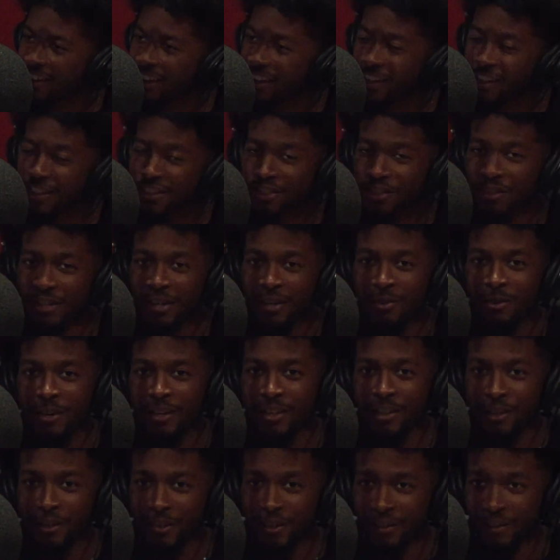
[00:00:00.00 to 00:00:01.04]
That let you know
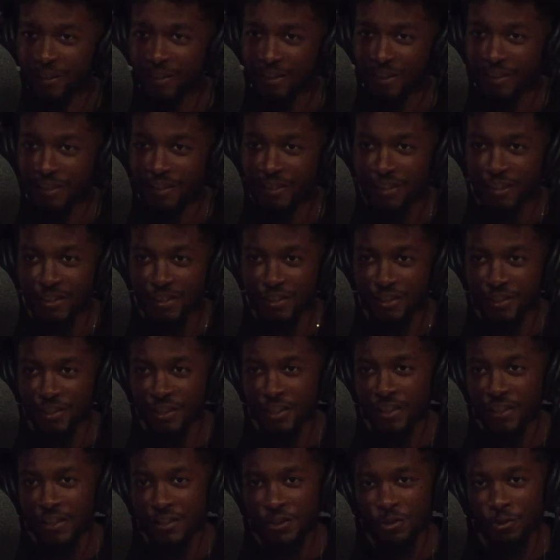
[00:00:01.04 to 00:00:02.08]
right there.
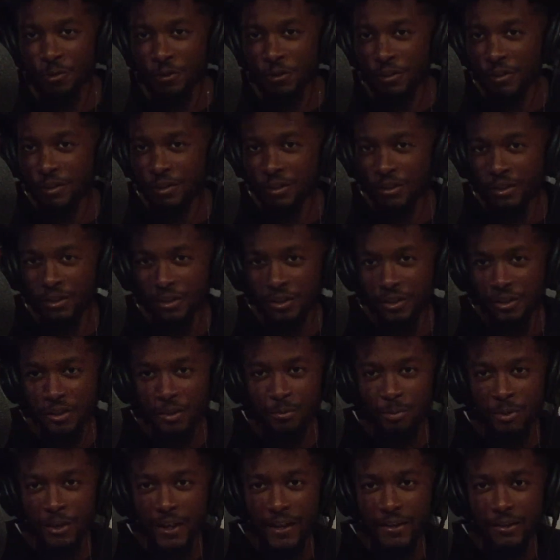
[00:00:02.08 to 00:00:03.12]
Shit that you can
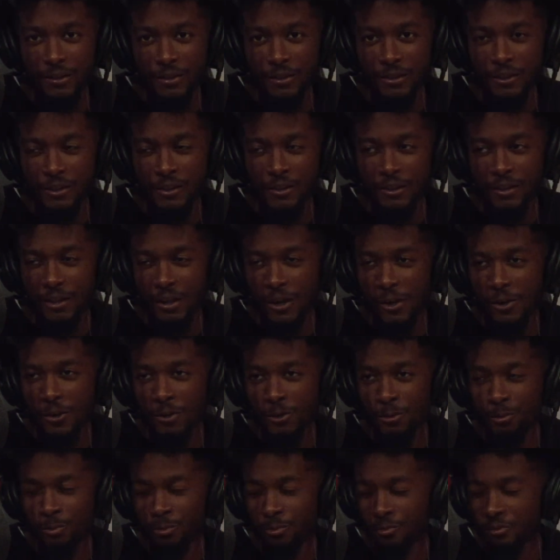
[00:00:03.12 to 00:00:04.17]
apply to
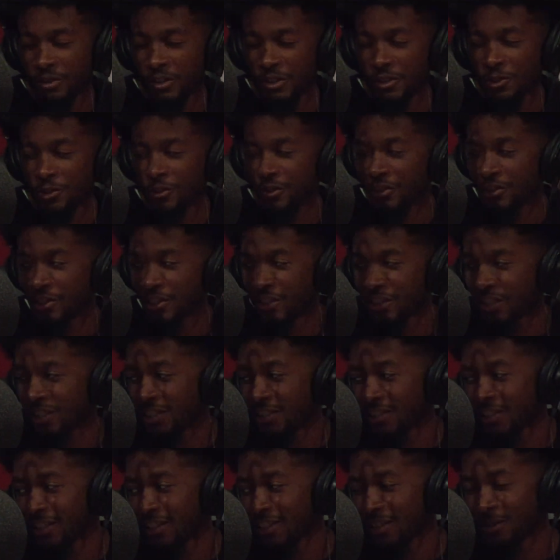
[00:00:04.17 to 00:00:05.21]
home fixtures and
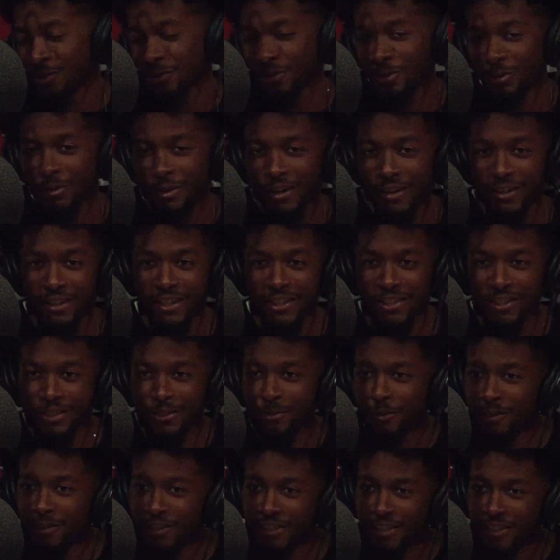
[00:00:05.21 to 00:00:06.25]
shit that you can do all that
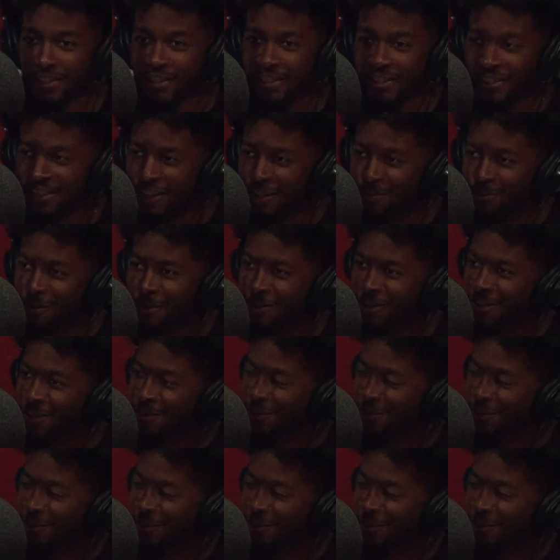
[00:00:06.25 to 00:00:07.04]
shit with, yeah, it's not supposed to go